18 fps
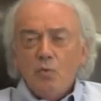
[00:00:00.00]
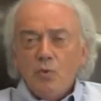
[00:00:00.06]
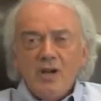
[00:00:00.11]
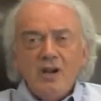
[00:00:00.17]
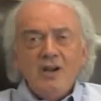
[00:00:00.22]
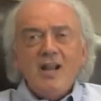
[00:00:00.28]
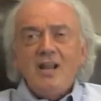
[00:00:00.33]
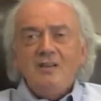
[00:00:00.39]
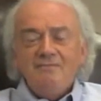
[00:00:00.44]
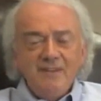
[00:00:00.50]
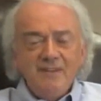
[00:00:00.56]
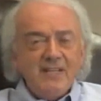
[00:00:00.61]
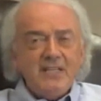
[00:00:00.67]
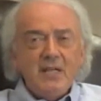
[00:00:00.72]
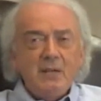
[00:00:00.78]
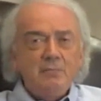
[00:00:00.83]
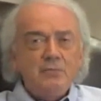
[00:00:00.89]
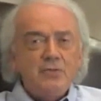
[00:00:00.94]
We are not
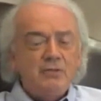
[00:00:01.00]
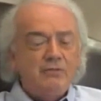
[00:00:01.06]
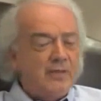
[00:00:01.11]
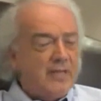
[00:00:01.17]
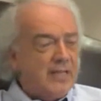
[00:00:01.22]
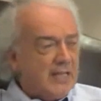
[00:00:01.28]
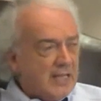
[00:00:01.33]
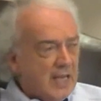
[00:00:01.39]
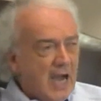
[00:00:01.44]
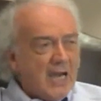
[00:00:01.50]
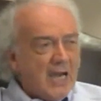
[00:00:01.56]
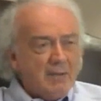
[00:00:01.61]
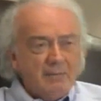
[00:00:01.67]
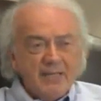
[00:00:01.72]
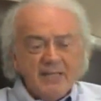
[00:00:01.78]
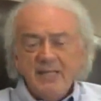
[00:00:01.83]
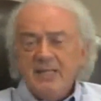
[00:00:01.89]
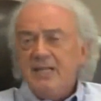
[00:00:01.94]
victims of an
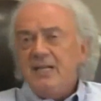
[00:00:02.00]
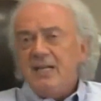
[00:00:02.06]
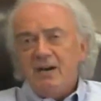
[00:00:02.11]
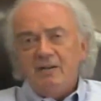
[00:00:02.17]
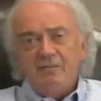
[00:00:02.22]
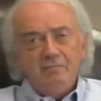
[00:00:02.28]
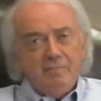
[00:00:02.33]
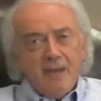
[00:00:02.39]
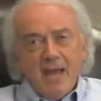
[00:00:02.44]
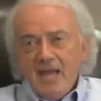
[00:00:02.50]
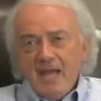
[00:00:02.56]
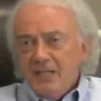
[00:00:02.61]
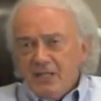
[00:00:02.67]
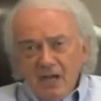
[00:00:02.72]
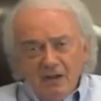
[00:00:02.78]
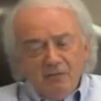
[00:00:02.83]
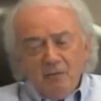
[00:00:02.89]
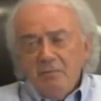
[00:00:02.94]
economy, of bad
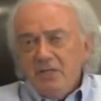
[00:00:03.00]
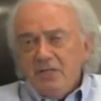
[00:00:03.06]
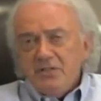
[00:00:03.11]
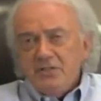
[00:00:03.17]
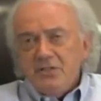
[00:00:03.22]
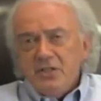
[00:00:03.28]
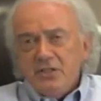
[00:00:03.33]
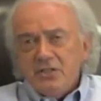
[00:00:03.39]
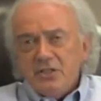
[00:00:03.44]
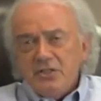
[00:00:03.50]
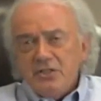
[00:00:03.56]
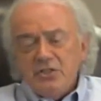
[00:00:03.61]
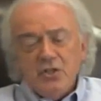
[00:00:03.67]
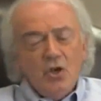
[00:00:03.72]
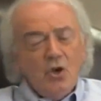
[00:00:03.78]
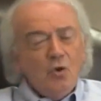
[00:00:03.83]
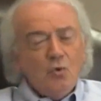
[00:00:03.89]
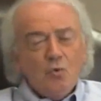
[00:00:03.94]
government
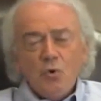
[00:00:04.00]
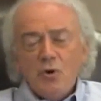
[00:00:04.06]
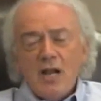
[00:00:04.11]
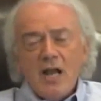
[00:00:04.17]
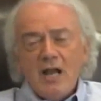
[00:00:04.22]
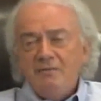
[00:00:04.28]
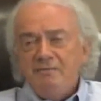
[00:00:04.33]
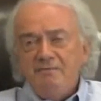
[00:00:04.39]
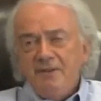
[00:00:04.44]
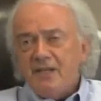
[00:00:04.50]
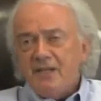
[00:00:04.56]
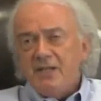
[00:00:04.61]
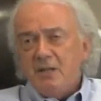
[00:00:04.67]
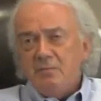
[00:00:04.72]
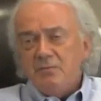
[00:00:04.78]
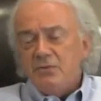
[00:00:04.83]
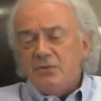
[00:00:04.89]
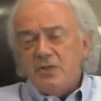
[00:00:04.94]
decisions. We're not
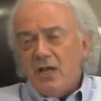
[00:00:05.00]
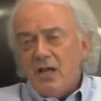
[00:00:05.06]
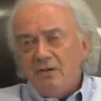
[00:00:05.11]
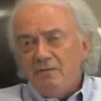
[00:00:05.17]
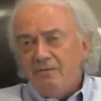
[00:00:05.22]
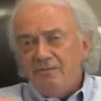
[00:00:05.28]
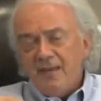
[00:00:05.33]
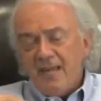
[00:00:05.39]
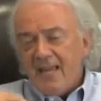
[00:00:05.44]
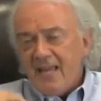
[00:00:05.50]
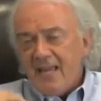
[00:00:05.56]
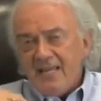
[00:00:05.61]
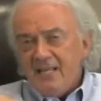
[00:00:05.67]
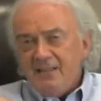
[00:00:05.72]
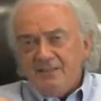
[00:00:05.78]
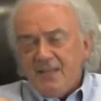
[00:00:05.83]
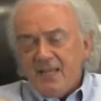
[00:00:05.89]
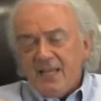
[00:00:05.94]
victims of
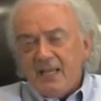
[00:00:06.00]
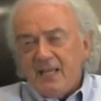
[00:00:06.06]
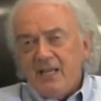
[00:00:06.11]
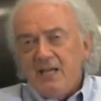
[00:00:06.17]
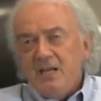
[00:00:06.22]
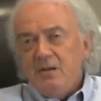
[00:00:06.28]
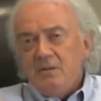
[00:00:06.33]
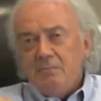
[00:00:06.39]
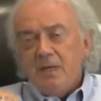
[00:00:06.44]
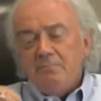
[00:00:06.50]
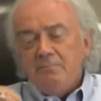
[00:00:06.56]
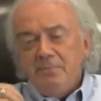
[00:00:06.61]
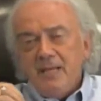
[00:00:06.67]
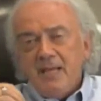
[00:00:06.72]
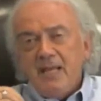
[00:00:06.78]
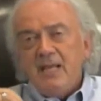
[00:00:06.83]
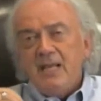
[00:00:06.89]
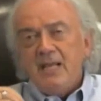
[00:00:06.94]
anything but
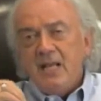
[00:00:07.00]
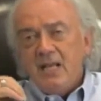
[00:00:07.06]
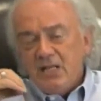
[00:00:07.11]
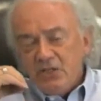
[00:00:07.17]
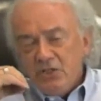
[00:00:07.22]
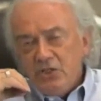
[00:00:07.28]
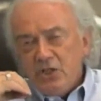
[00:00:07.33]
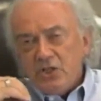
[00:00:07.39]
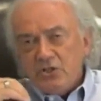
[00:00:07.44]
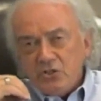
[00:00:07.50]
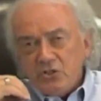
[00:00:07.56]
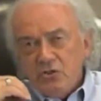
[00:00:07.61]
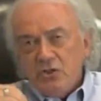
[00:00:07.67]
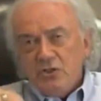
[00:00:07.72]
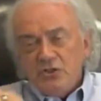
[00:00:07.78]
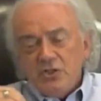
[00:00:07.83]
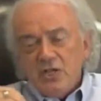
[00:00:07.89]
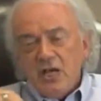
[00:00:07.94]
being just
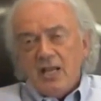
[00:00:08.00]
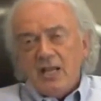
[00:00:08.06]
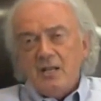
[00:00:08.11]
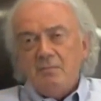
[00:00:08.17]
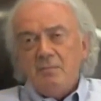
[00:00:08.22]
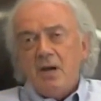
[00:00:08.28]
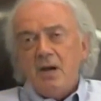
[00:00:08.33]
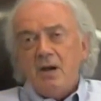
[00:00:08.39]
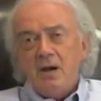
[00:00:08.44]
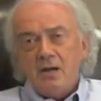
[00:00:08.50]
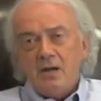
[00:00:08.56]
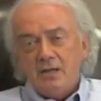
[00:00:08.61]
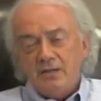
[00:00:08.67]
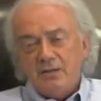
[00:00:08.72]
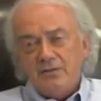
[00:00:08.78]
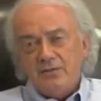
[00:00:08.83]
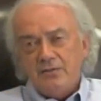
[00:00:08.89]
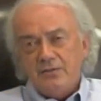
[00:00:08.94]
good, solid
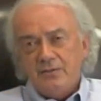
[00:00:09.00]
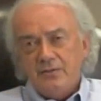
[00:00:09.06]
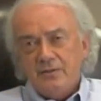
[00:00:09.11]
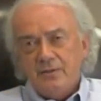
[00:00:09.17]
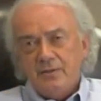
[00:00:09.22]
Americans.